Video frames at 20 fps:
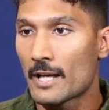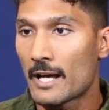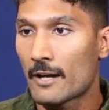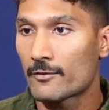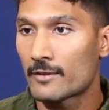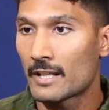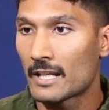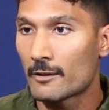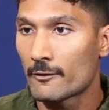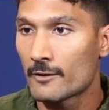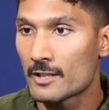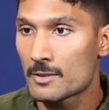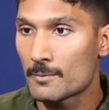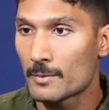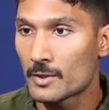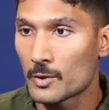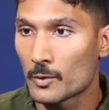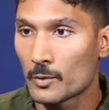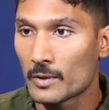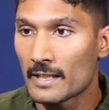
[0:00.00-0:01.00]
you have ten events,
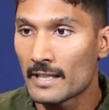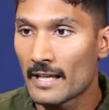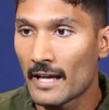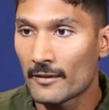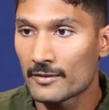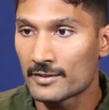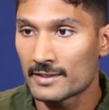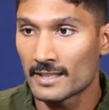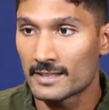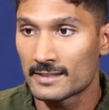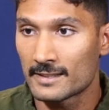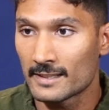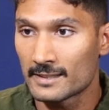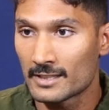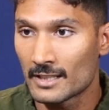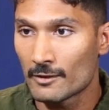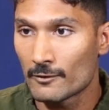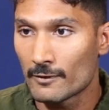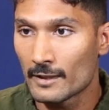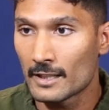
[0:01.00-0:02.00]
but you only have six
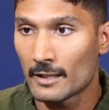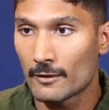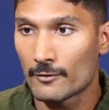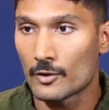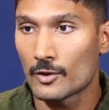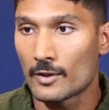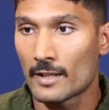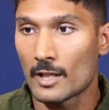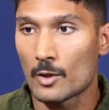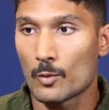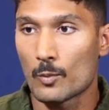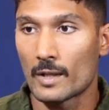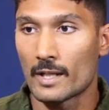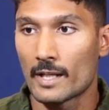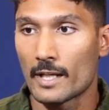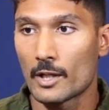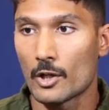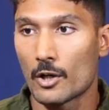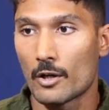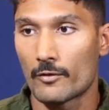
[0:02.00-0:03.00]
days in a week if you take
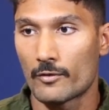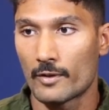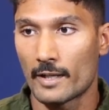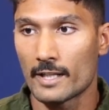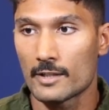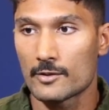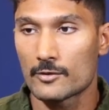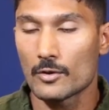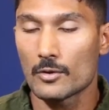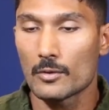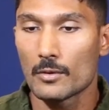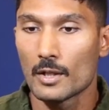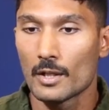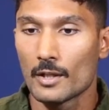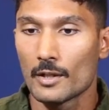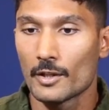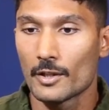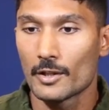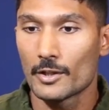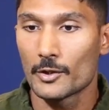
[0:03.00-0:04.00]
one day off, right? So
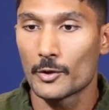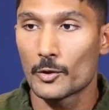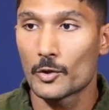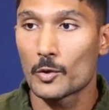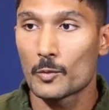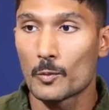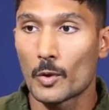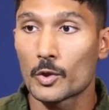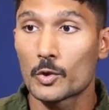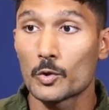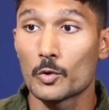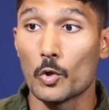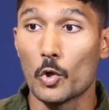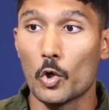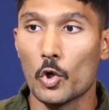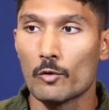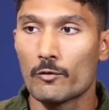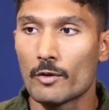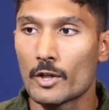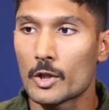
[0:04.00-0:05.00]
you don't want to
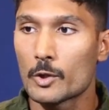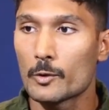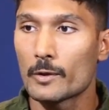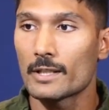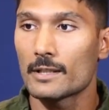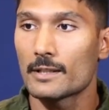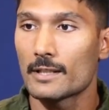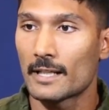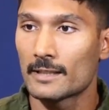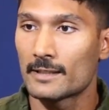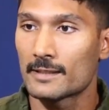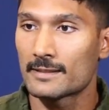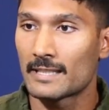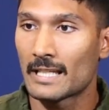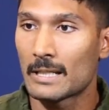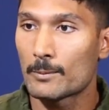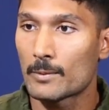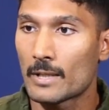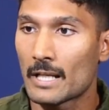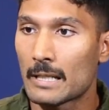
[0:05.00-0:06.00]
overdo it. At the
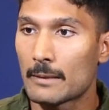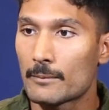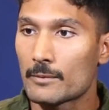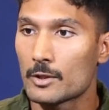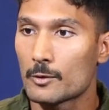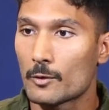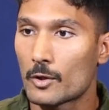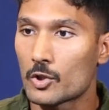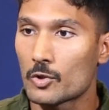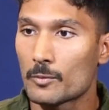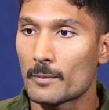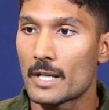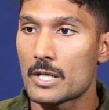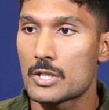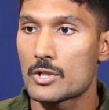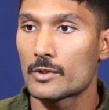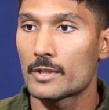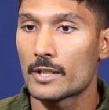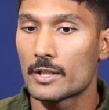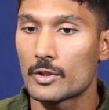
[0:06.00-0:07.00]
same time, you want to
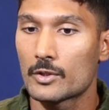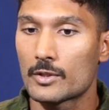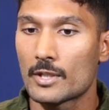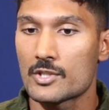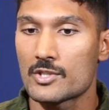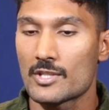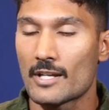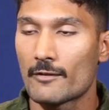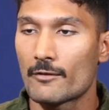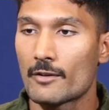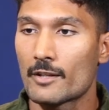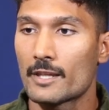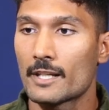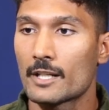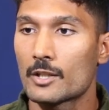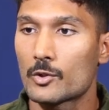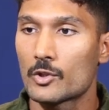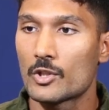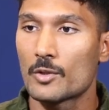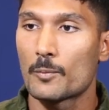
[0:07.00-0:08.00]
make sure that you touch
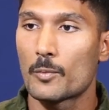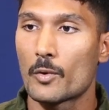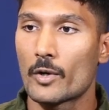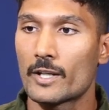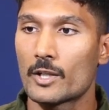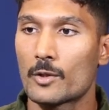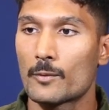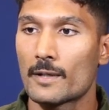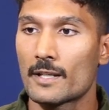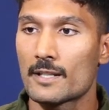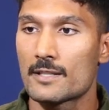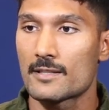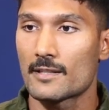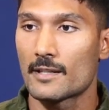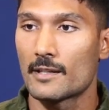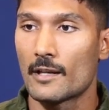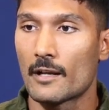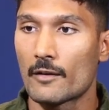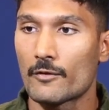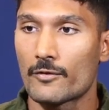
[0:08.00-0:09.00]
everything to the point where it's
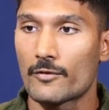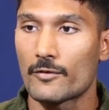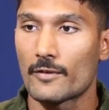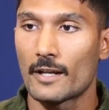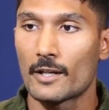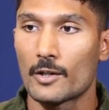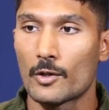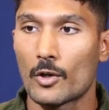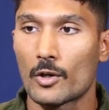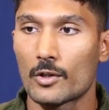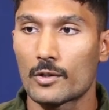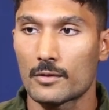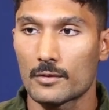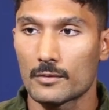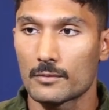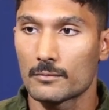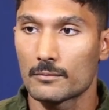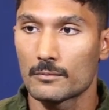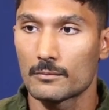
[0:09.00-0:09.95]
enough and not